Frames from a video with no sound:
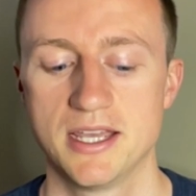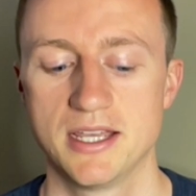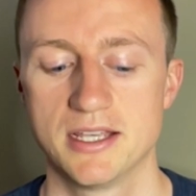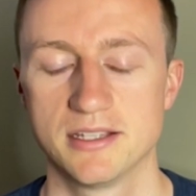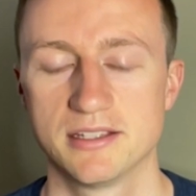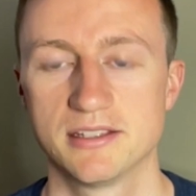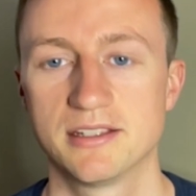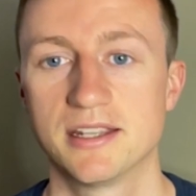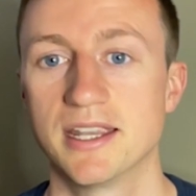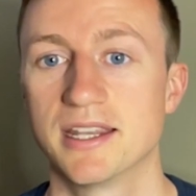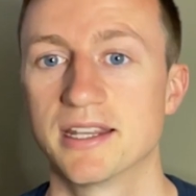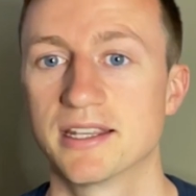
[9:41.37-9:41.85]

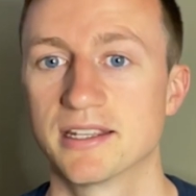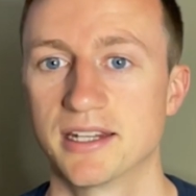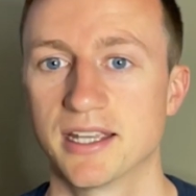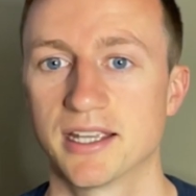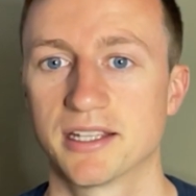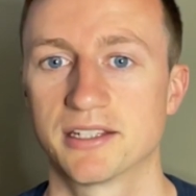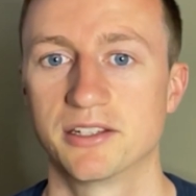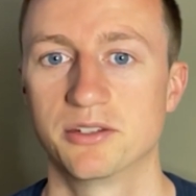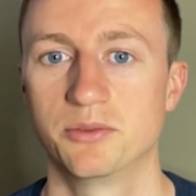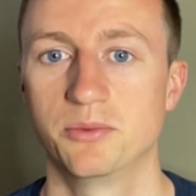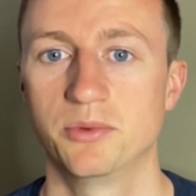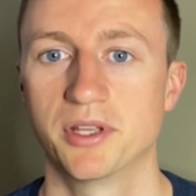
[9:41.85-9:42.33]
stay
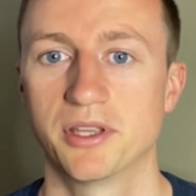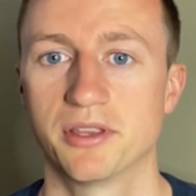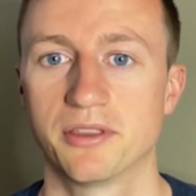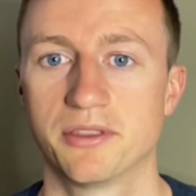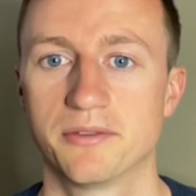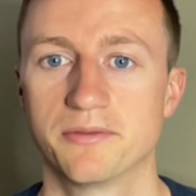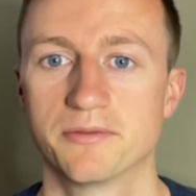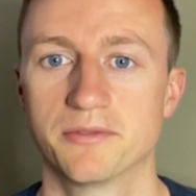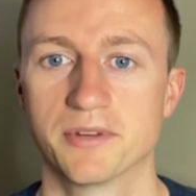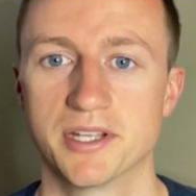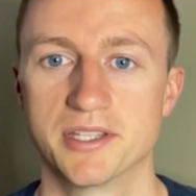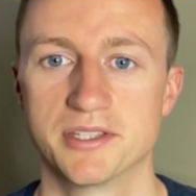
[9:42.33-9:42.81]
connected with
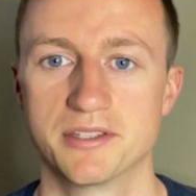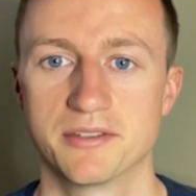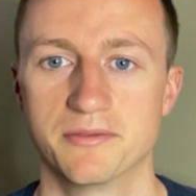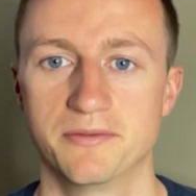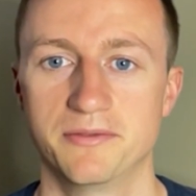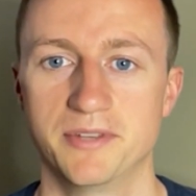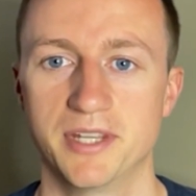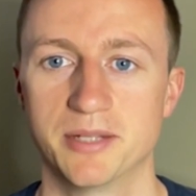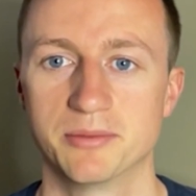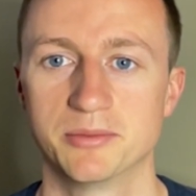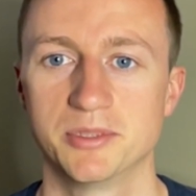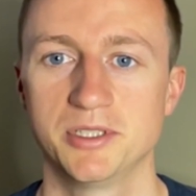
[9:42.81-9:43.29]
friends and
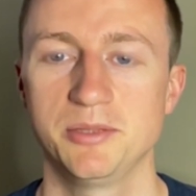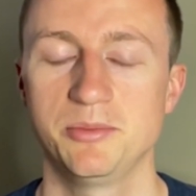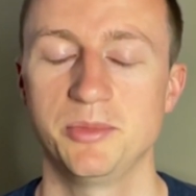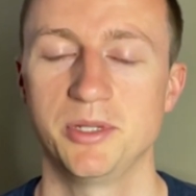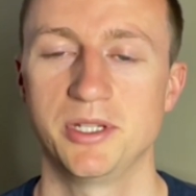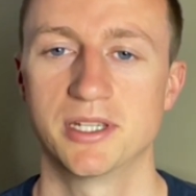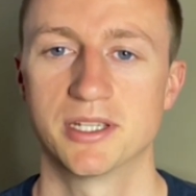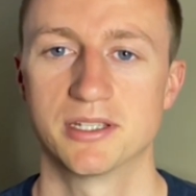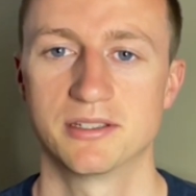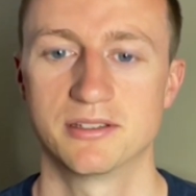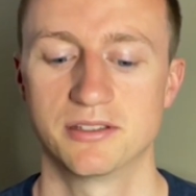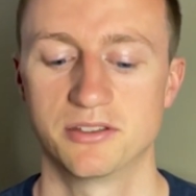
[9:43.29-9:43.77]
family,
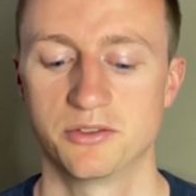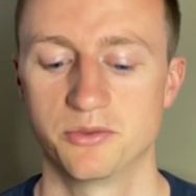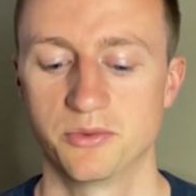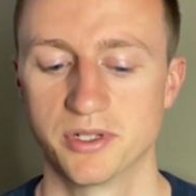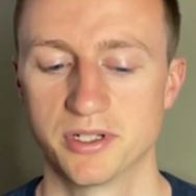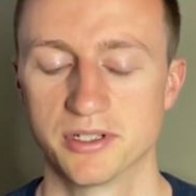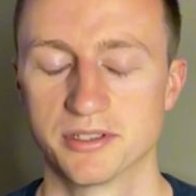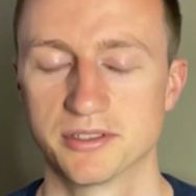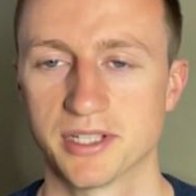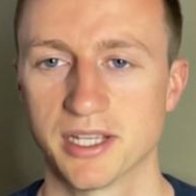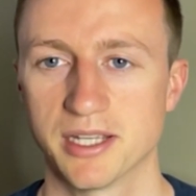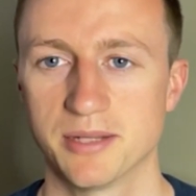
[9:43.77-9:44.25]
because in the
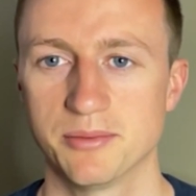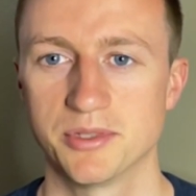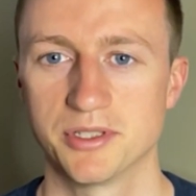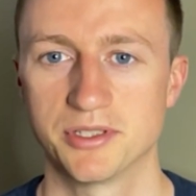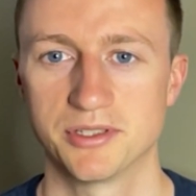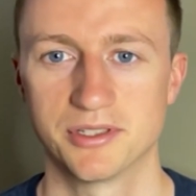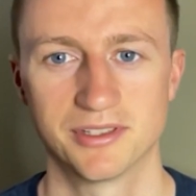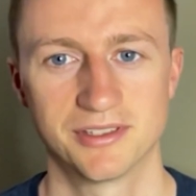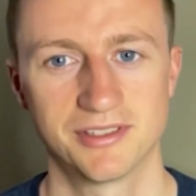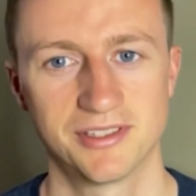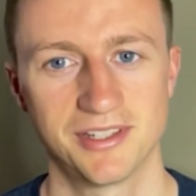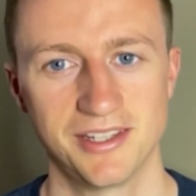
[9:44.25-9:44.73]
wintertime
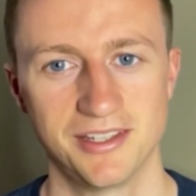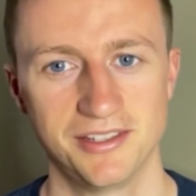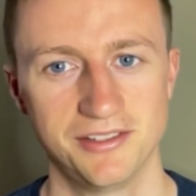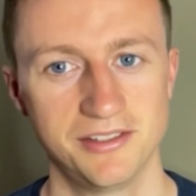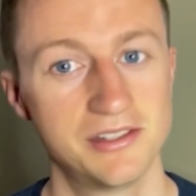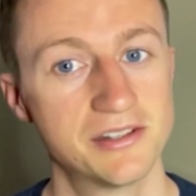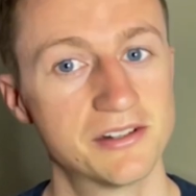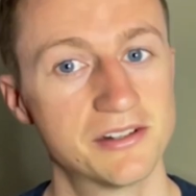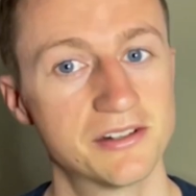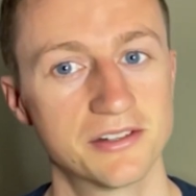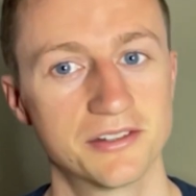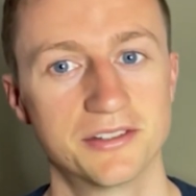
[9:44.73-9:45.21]
it's just
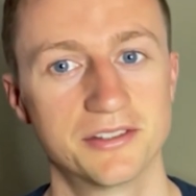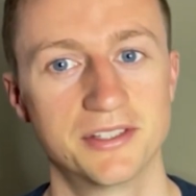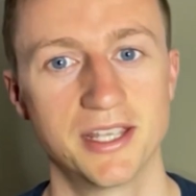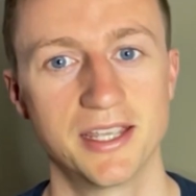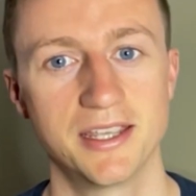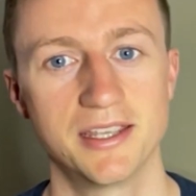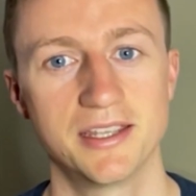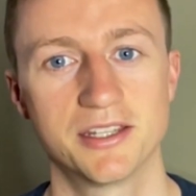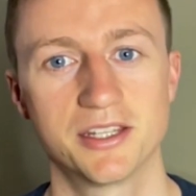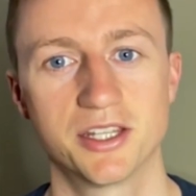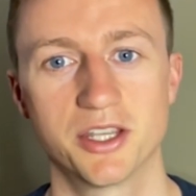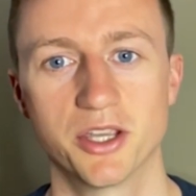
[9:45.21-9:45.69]
easier to
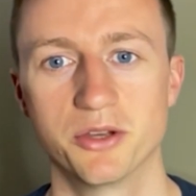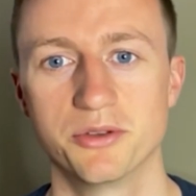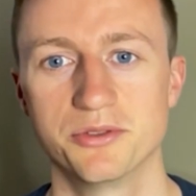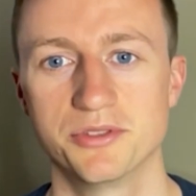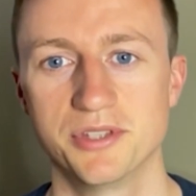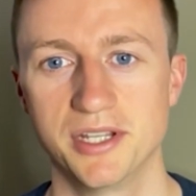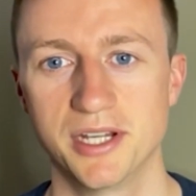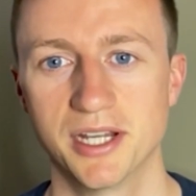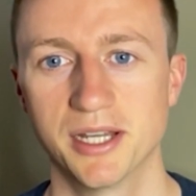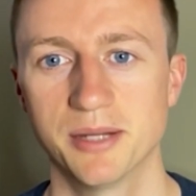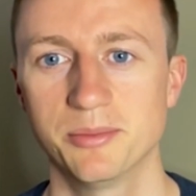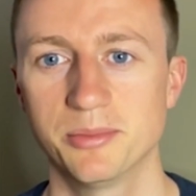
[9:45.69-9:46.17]
stay
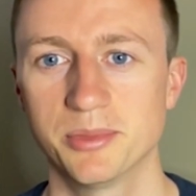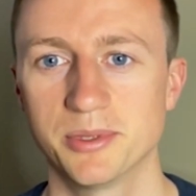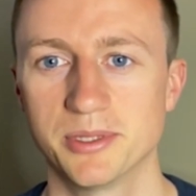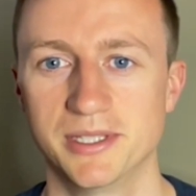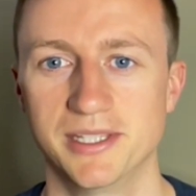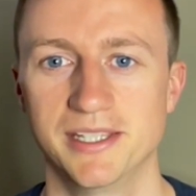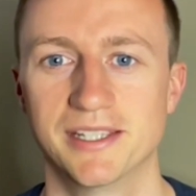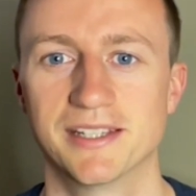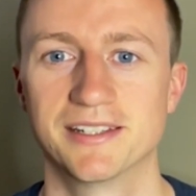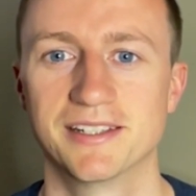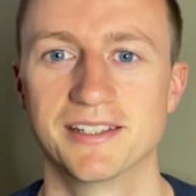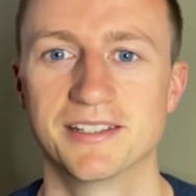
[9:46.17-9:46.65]
cozied up
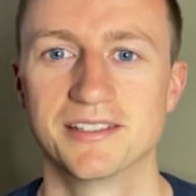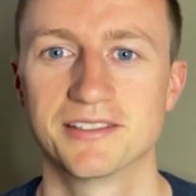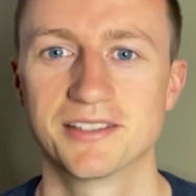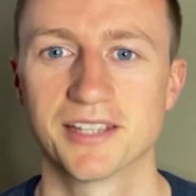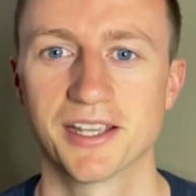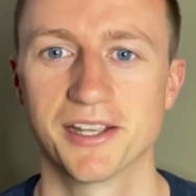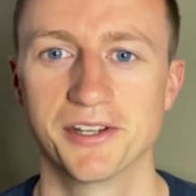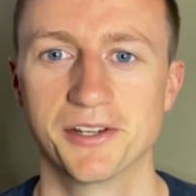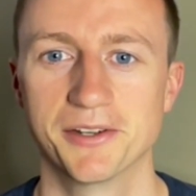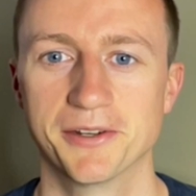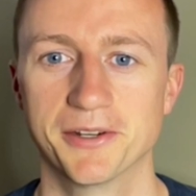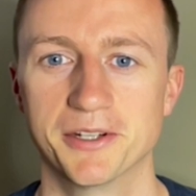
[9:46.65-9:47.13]
and
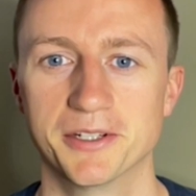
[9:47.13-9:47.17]
inside your